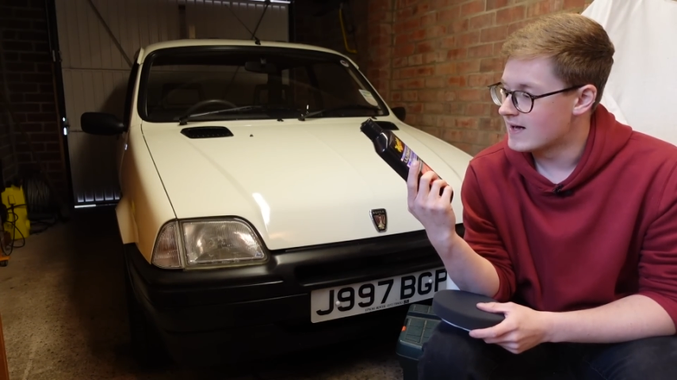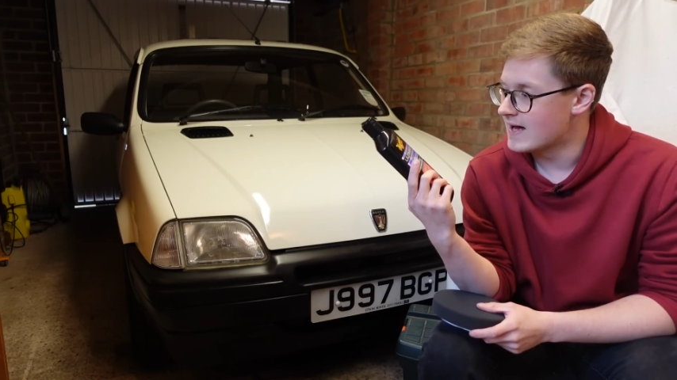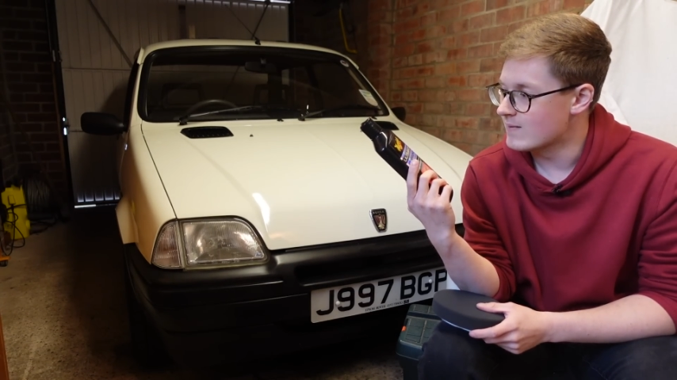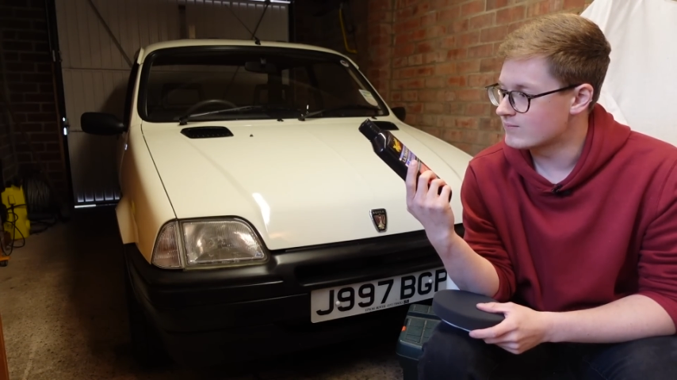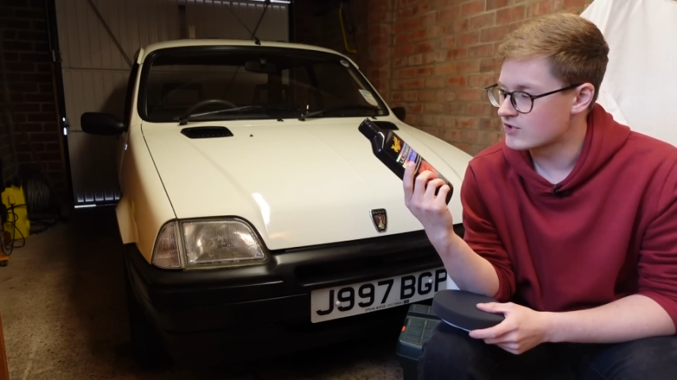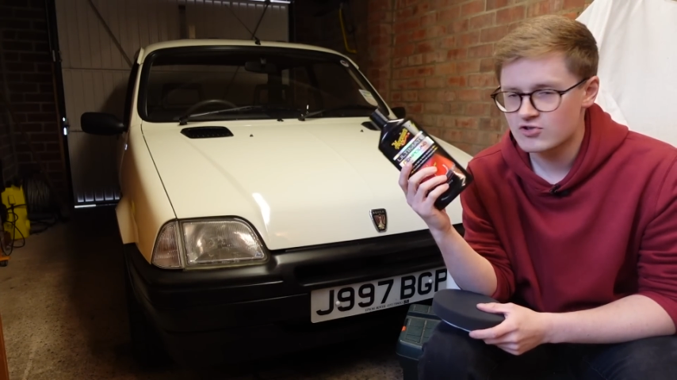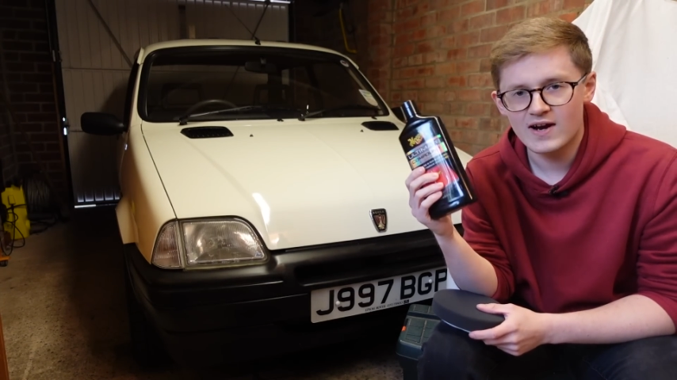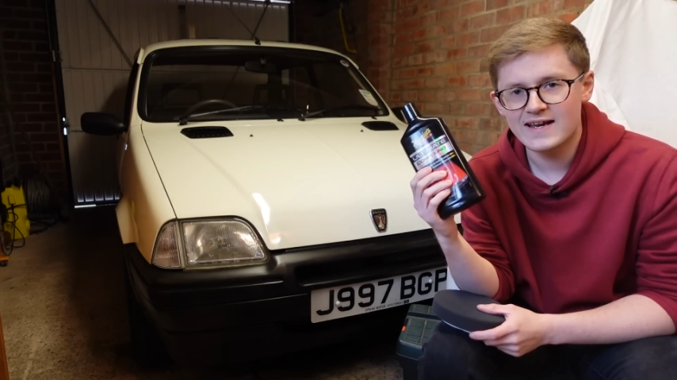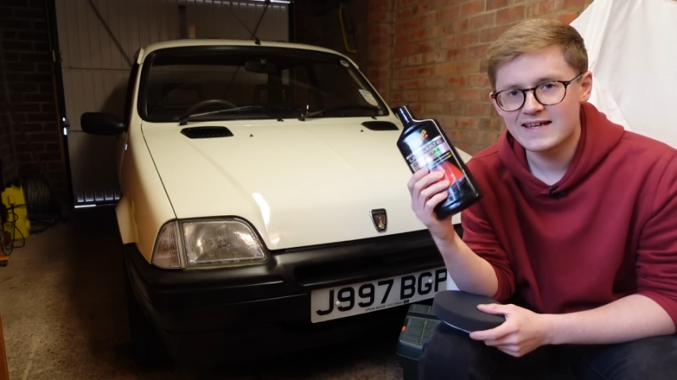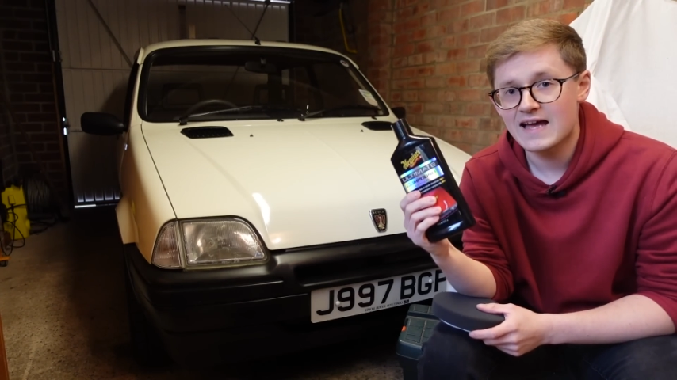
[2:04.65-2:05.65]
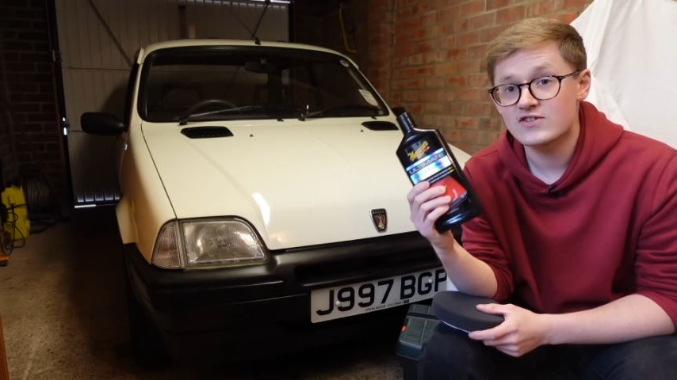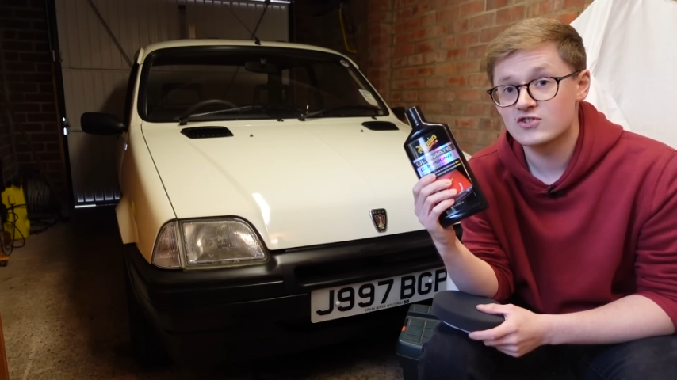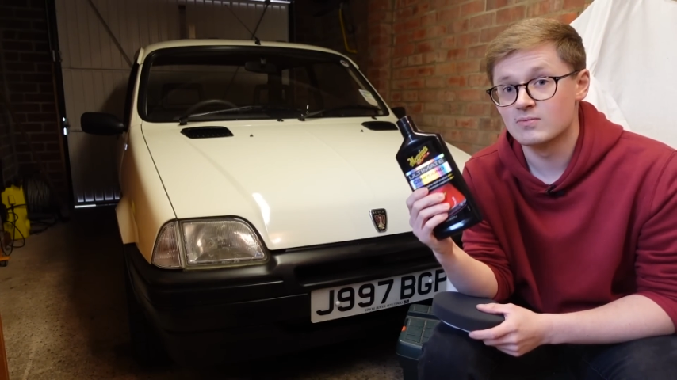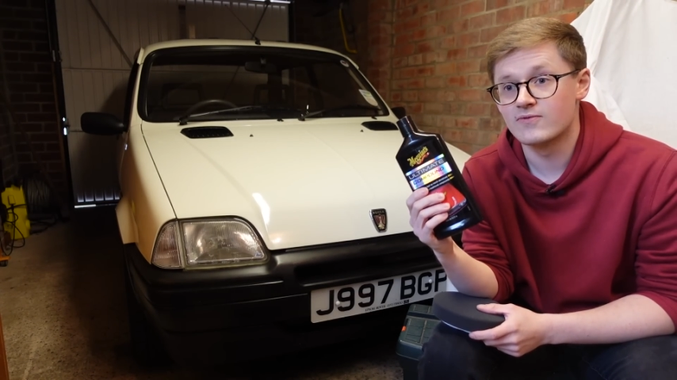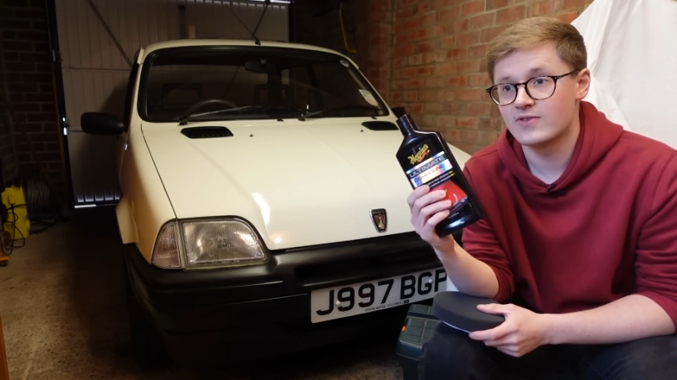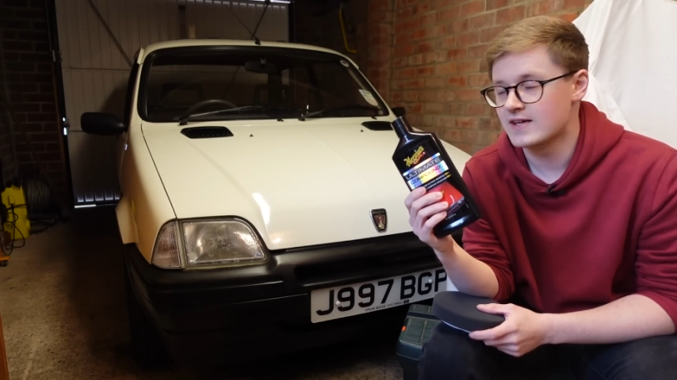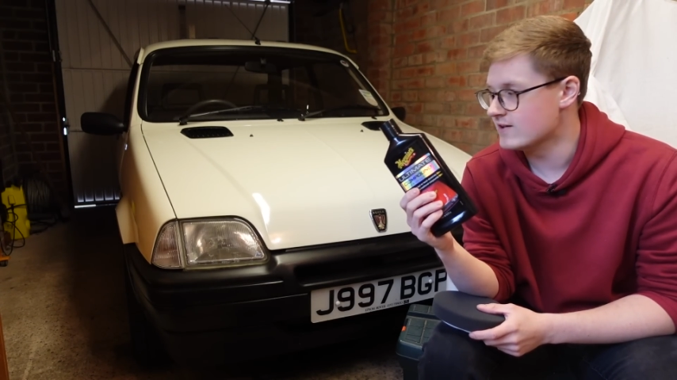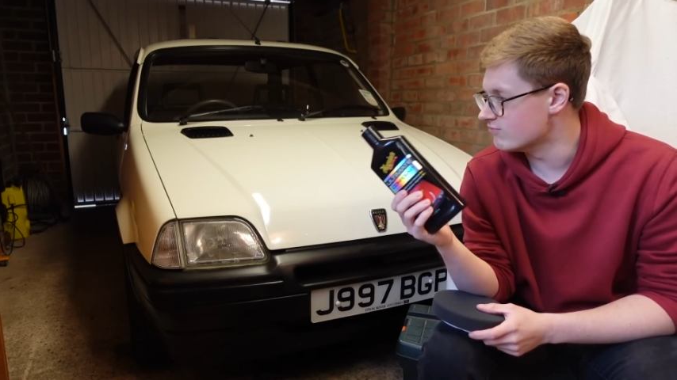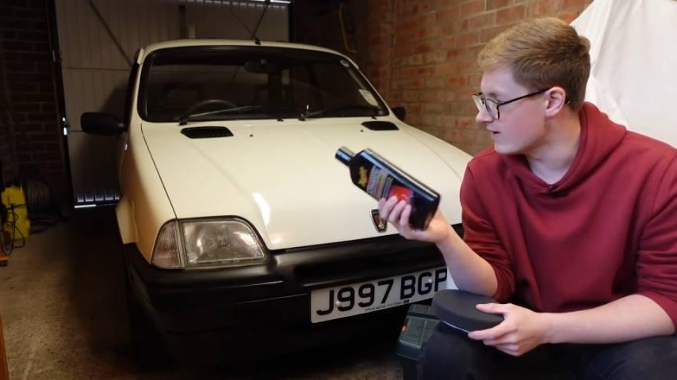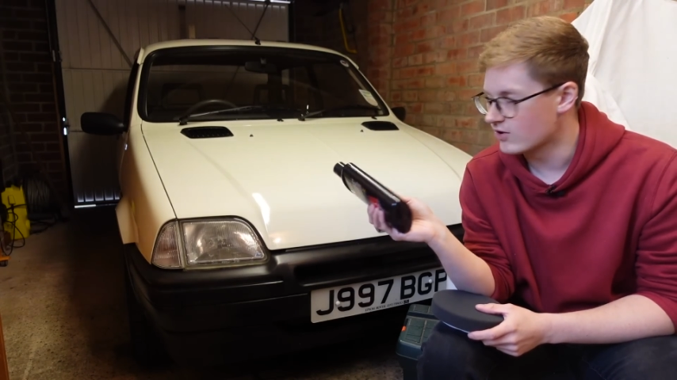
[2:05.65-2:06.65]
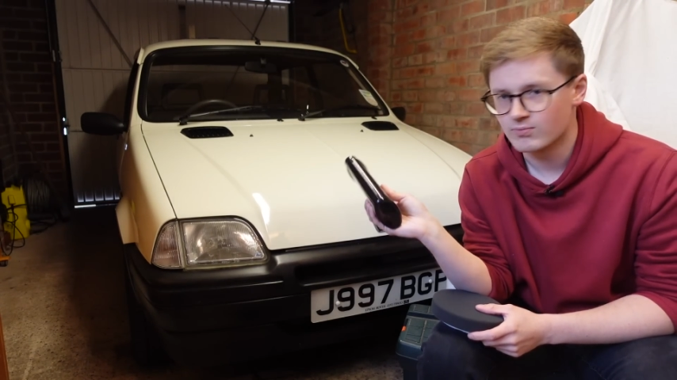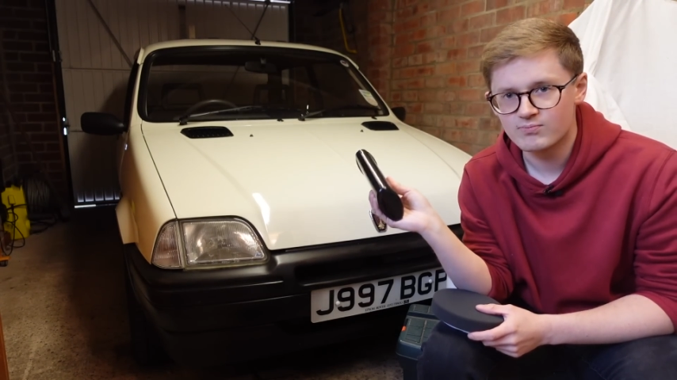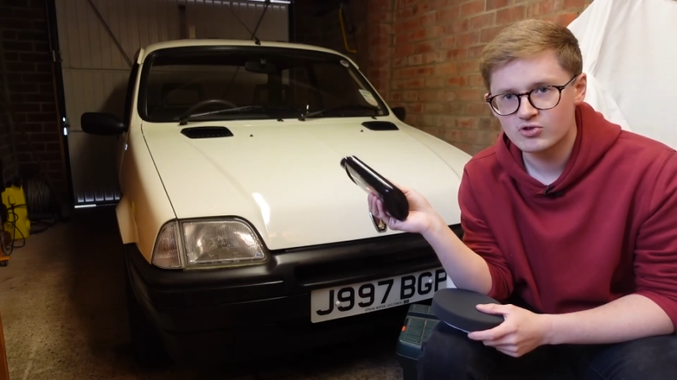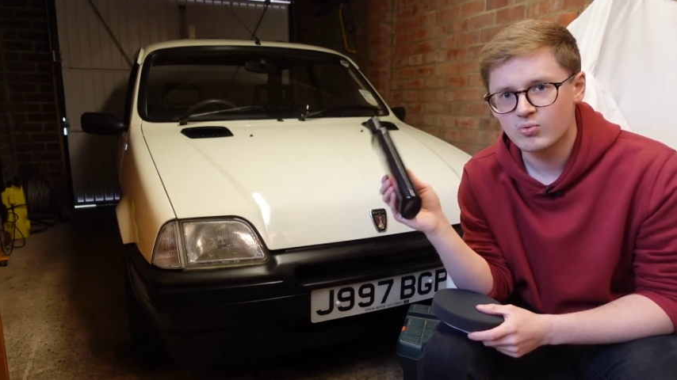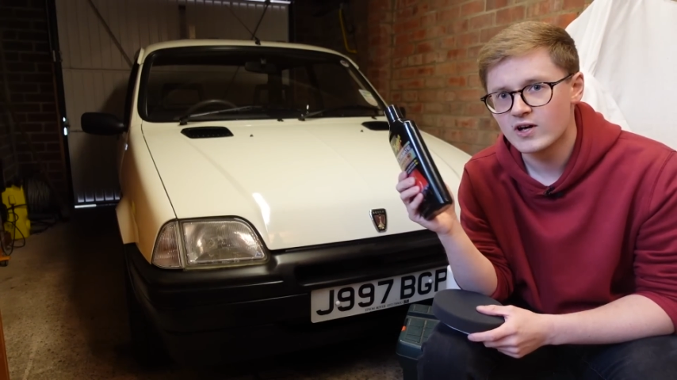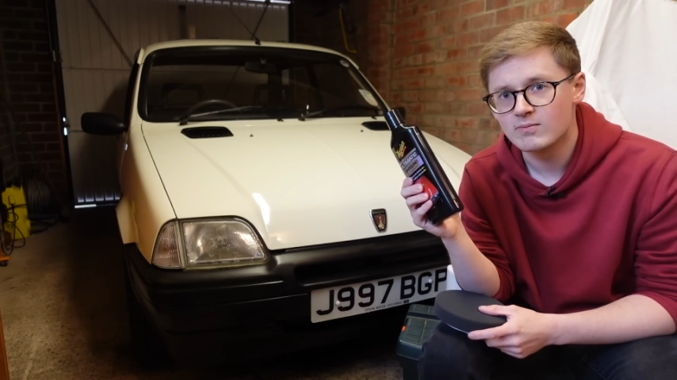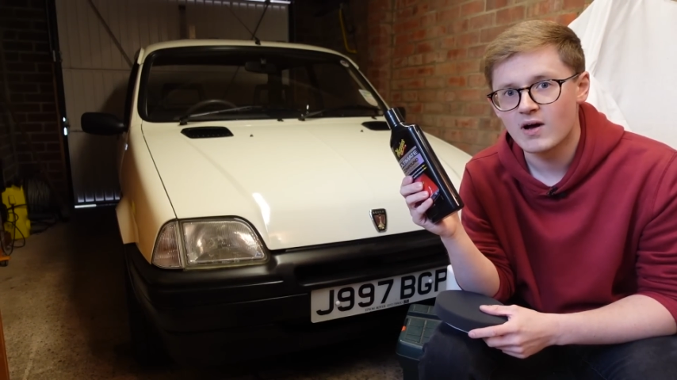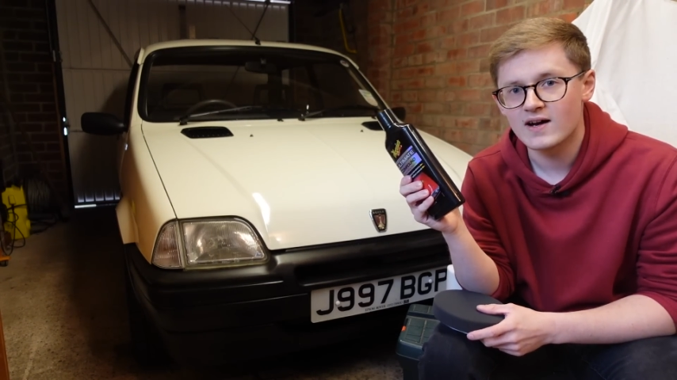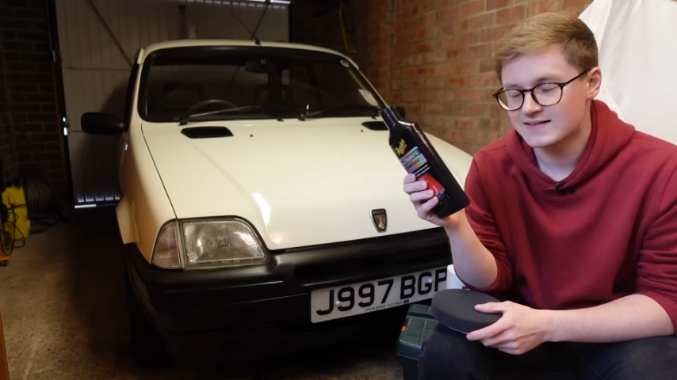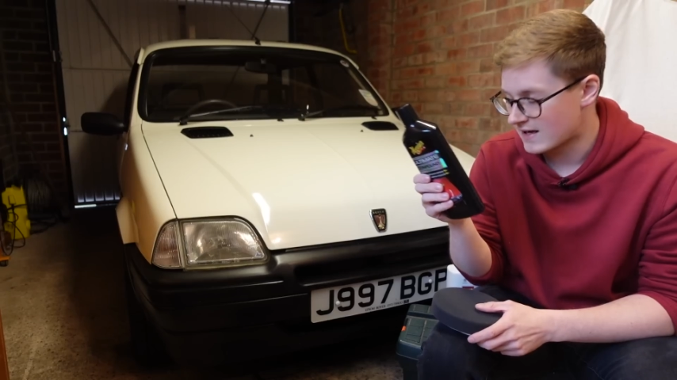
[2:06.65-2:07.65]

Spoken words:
to try and get some of the real swirl marks